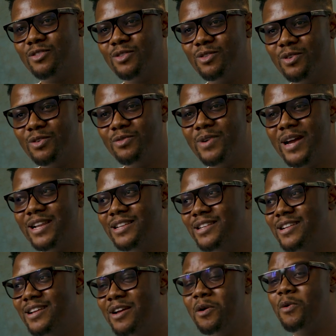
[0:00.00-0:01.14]
So when
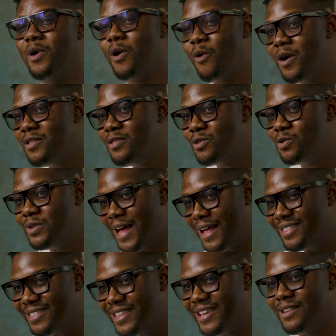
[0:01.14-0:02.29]
we were going through
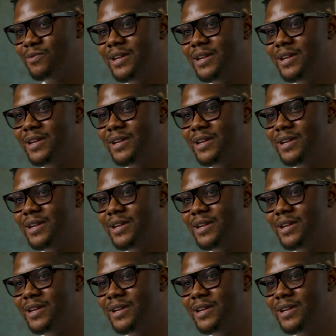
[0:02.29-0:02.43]
that thing,